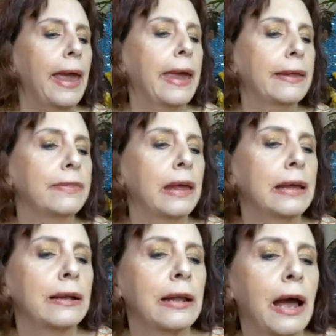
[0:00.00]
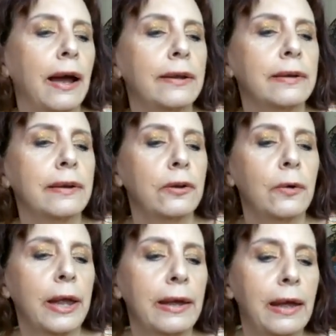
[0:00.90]
And then I did go
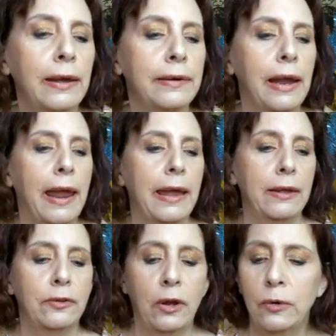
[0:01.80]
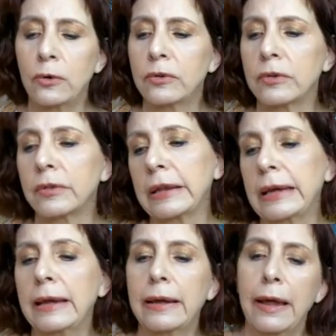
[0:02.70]
ahead and use
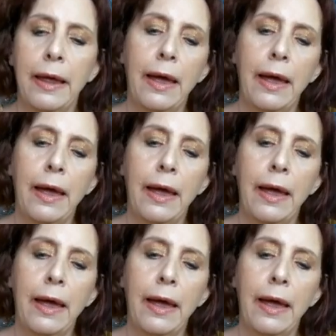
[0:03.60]
the